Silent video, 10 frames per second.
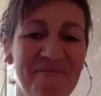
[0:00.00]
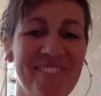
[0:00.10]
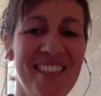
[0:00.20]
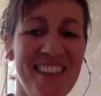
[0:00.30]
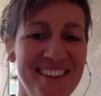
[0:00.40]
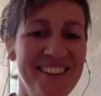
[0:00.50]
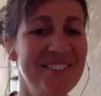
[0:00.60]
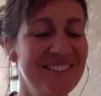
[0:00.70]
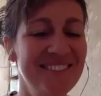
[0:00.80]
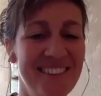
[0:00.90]
thank
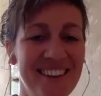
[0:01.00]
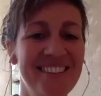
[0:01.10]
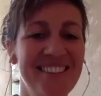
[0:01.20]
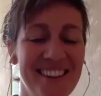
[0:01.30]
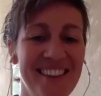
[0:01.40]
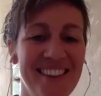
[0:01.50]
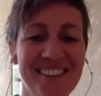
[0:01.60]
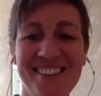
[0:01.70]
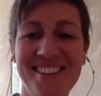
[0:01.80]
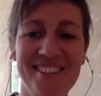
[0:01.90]
you. I think
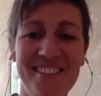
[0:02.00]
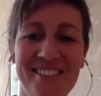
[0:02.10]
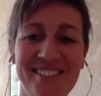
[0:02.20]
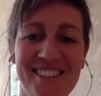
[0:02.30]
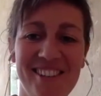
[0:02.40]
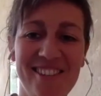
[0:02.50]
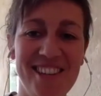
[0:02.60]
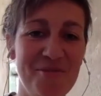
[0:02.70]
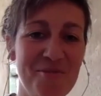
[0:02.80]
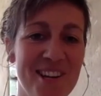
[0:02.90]
that's a very
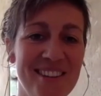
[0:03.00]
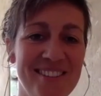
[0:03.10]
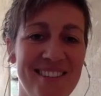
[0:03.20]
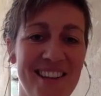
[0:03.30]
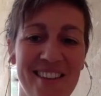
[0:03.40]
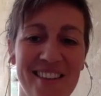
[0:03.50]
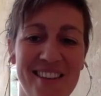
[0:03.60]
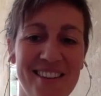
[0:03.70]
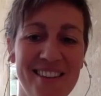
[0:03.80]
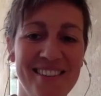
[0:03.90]
great way to end the